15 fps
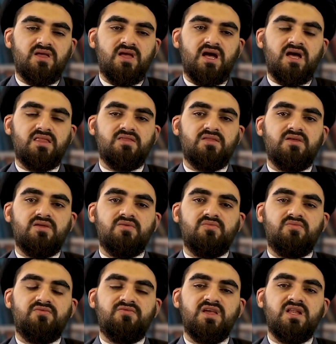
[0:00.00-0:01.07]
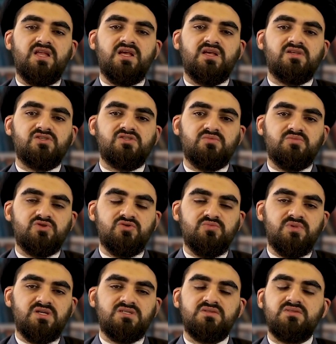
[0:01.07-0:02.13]
And feeling subdued
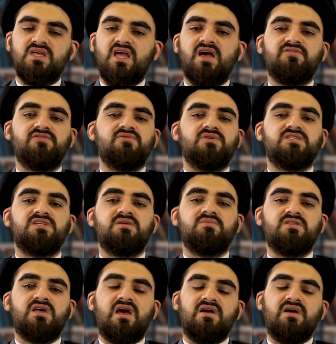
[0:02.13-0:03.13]
means they have to accept it. They